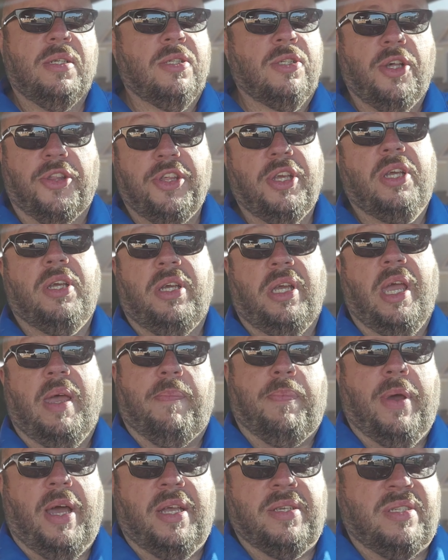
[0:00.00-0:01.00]
Nothing can
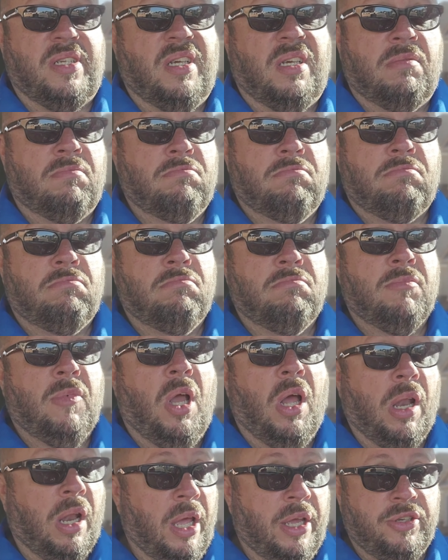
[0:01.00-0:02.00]
get past it
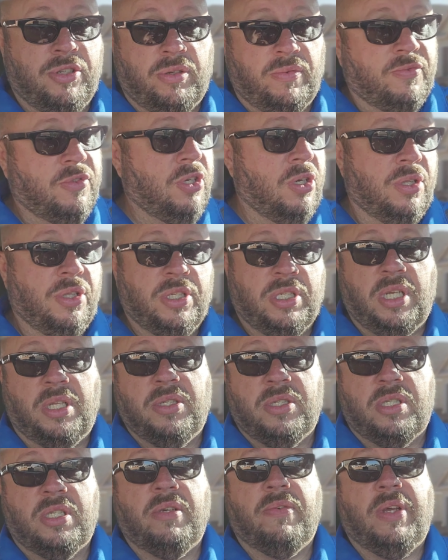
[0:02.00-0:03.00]
unless you've turned the
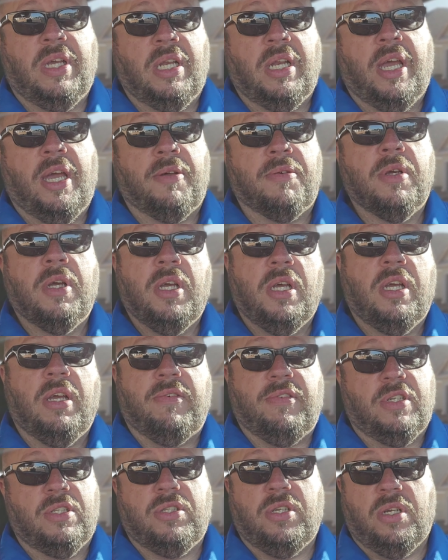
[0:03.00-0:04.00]
sensitivity down.
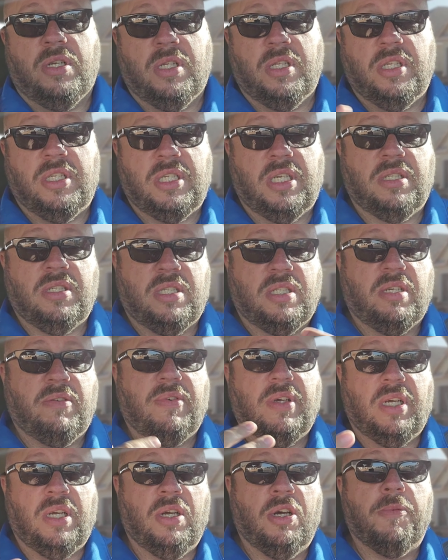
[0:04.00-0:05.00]
If you're turning the
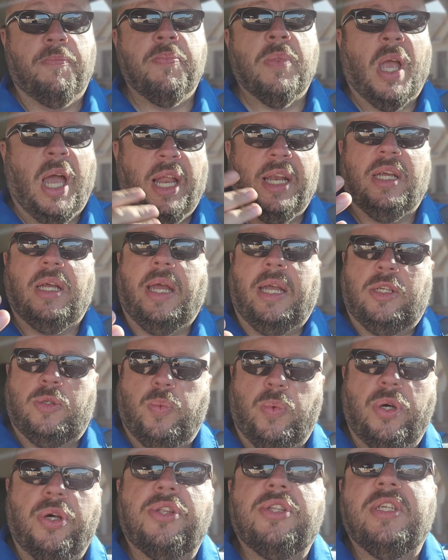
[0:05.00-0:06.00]
sensitivity up, and
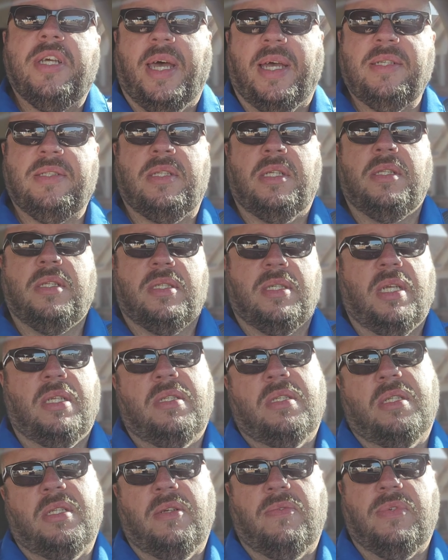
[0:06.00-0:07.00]
it's worth testing the
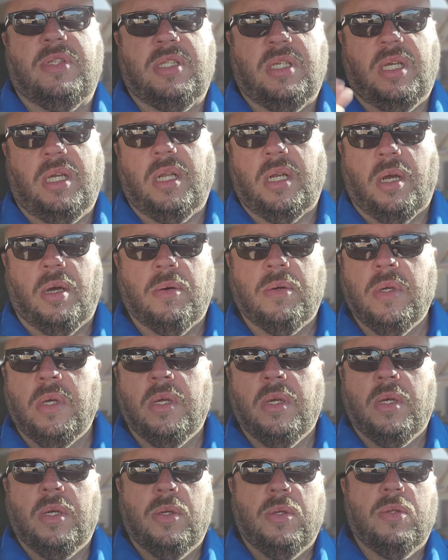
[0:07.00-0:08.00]
sensitivity, you know,
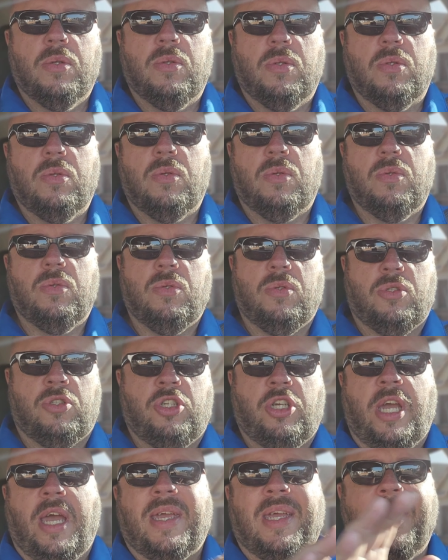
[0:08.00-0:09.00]

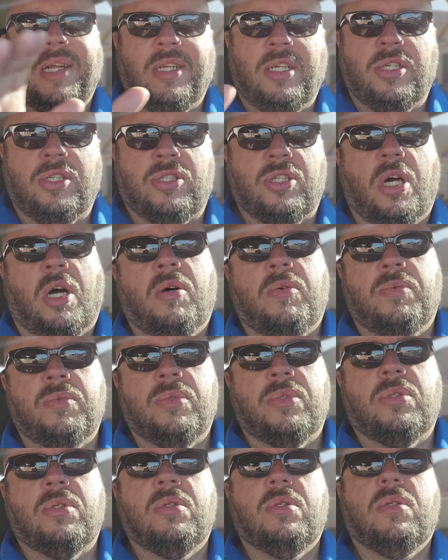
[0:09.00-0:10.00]
checking your
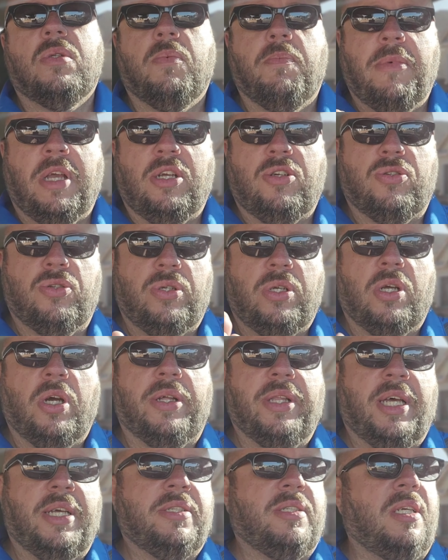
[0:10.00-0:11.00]
zones, make sure you
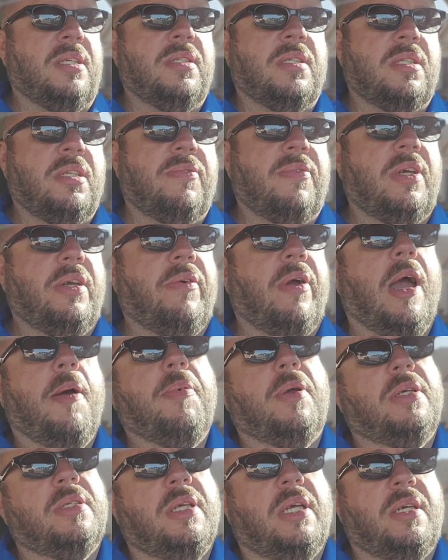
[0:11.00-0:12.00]
got that sensitivity
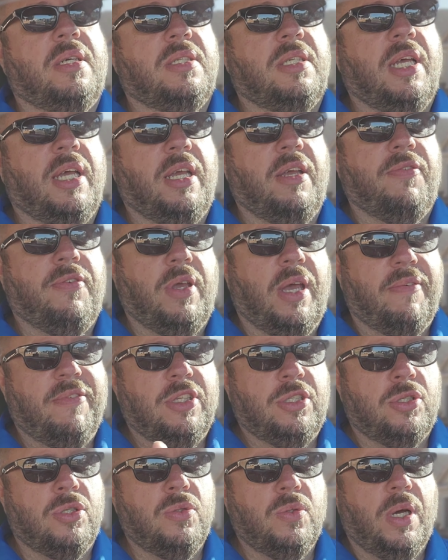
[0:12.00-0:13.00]
right, because like I say, if you
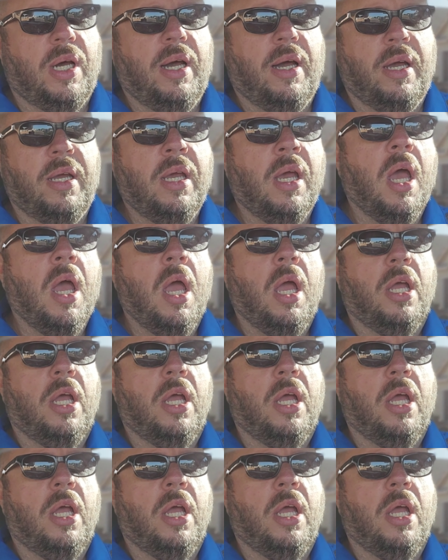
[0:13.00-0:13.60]
have it too high,